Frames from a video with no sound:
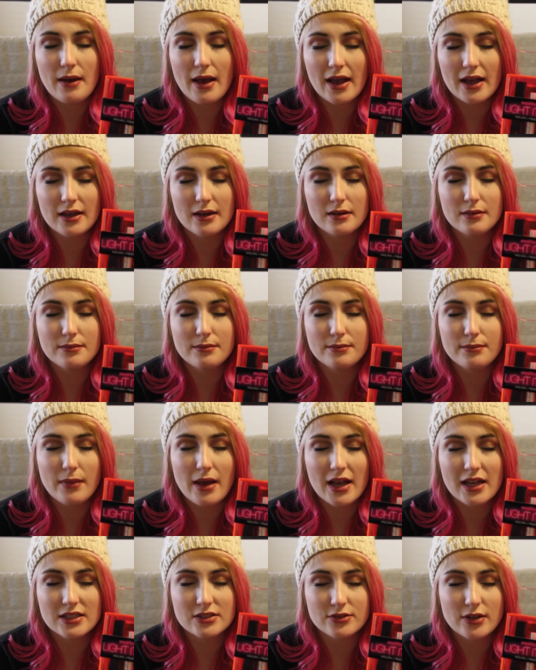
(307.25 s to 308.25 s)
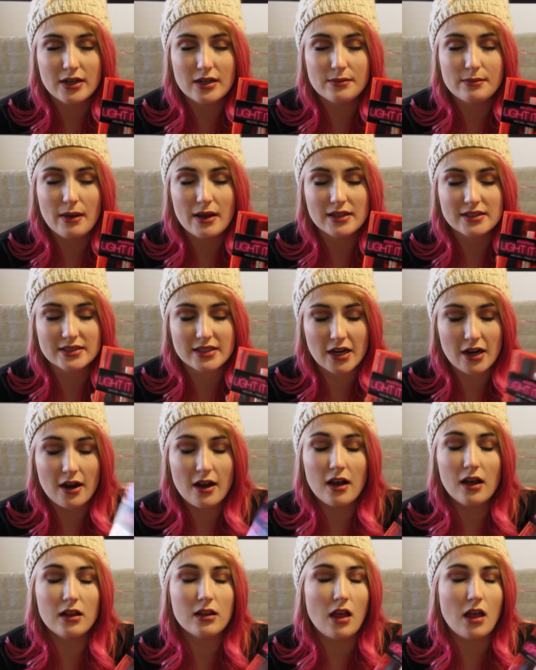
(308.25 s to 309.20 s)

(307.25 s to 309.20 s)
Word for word: X-rated mascara,